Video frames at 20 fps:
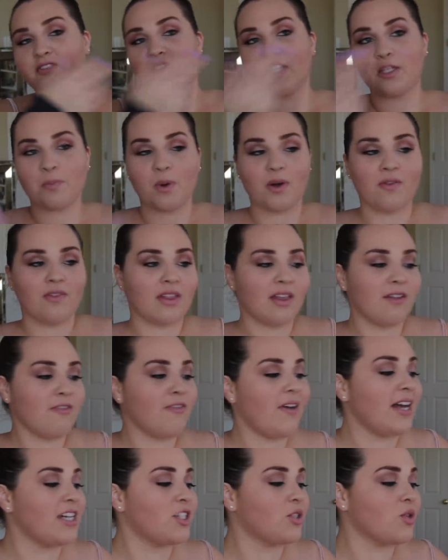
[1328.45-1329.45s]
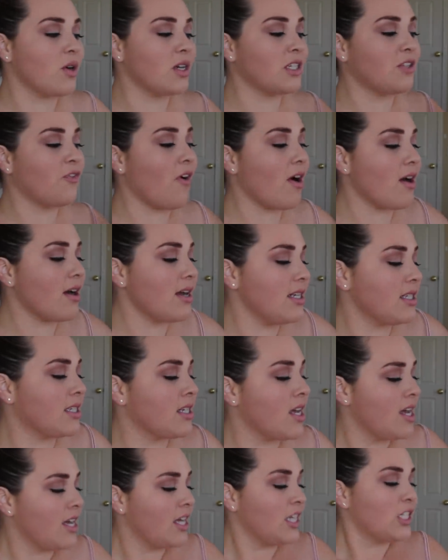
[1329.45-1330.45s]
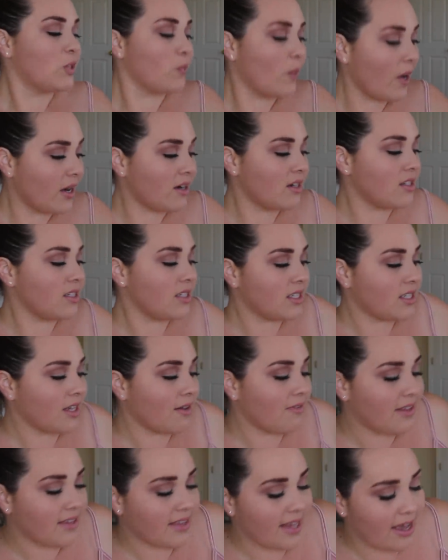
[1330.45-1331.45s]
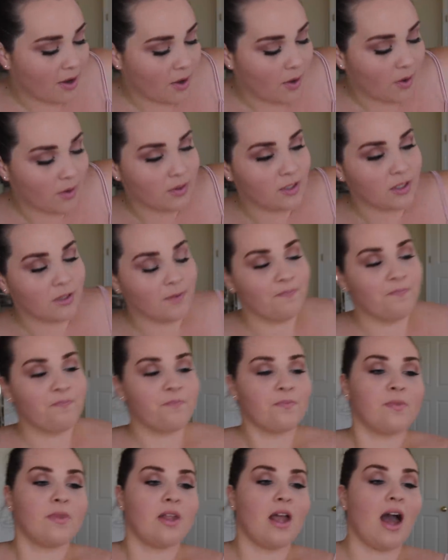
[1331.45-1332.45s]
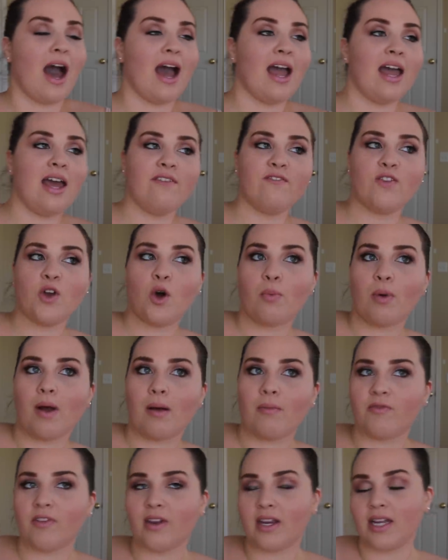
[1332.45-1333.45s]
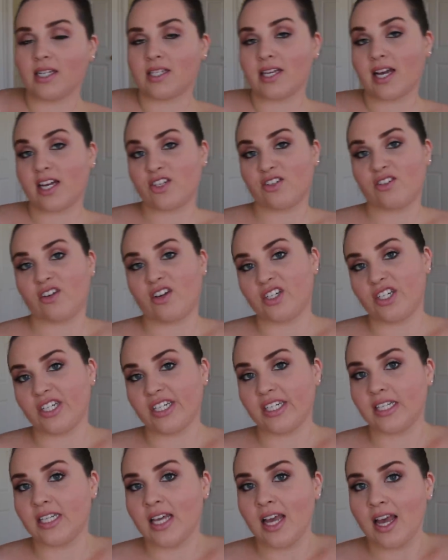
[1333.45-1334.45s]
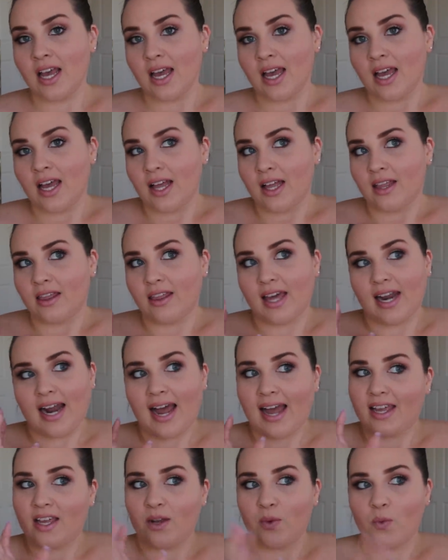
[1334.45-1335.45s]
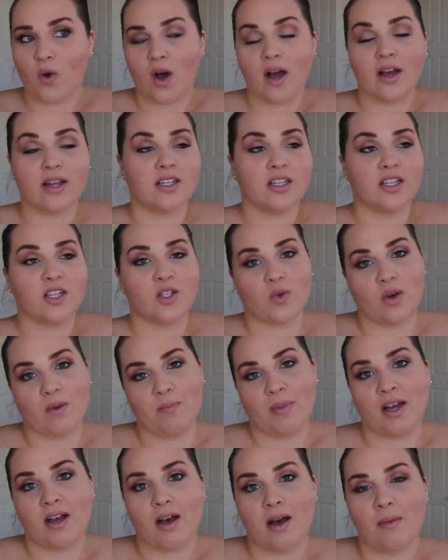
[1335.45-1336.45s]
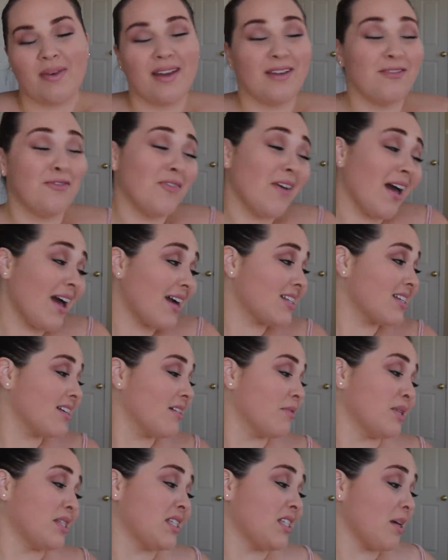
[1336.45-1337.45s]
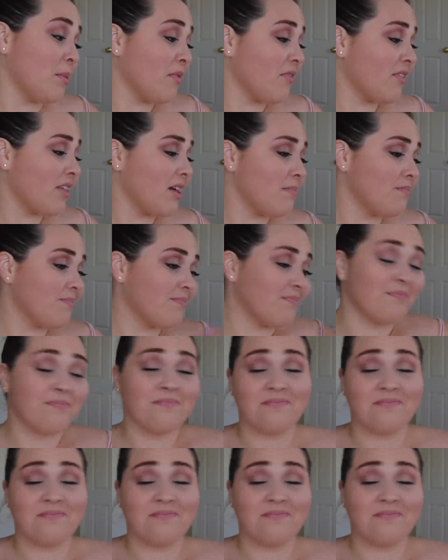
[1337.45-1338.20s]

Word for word: fits perfectly fine. So as far as sweaters and stuff like that goes, I have no problem fitting into extra larges that I can walk into the store and pick up. In fact, with some of them,